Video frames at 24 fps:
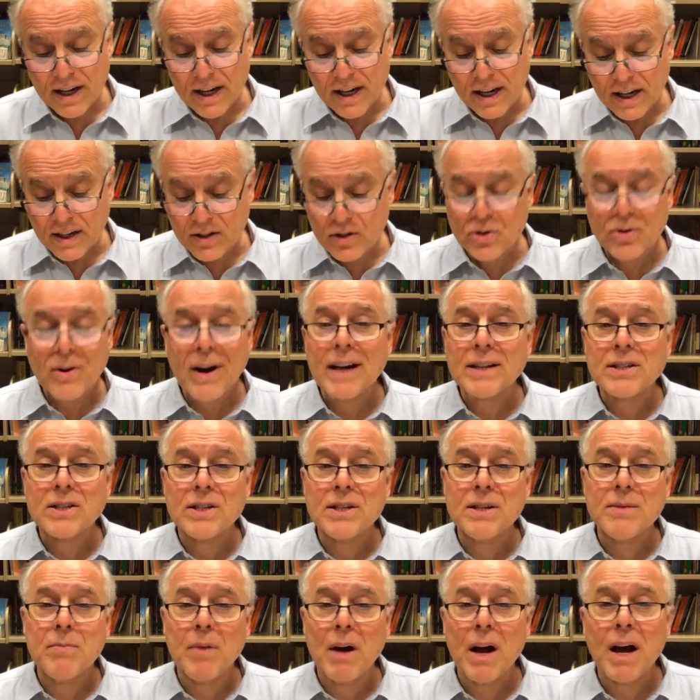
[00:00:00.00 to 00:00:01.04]
he dressed
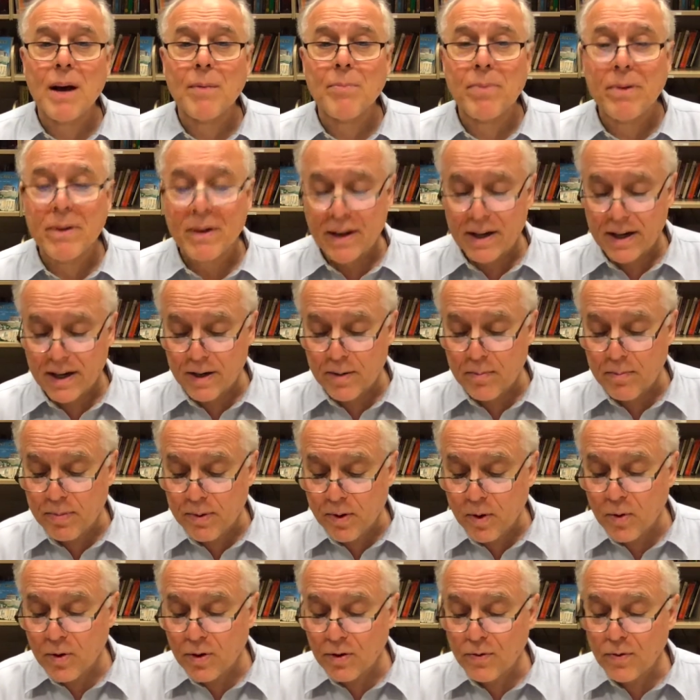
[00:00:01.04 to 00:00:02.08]
him up in
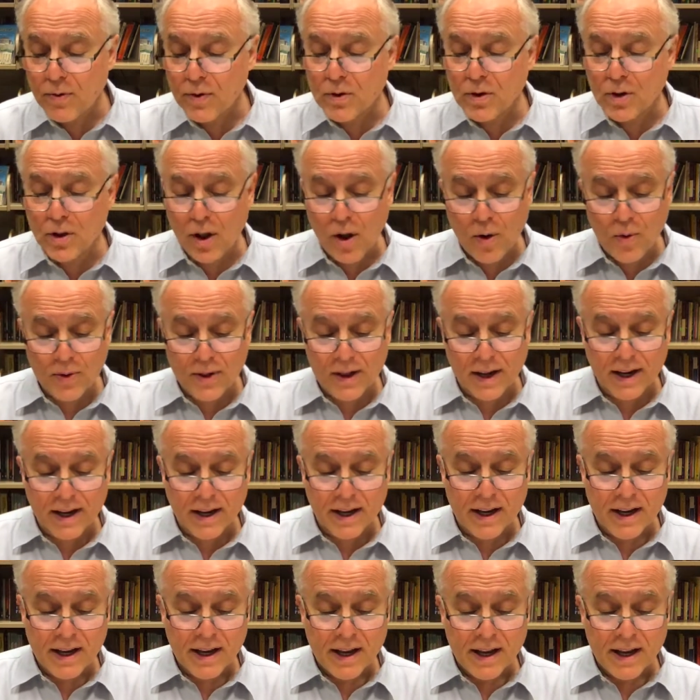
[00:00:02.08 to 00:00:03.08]
beautiful clothing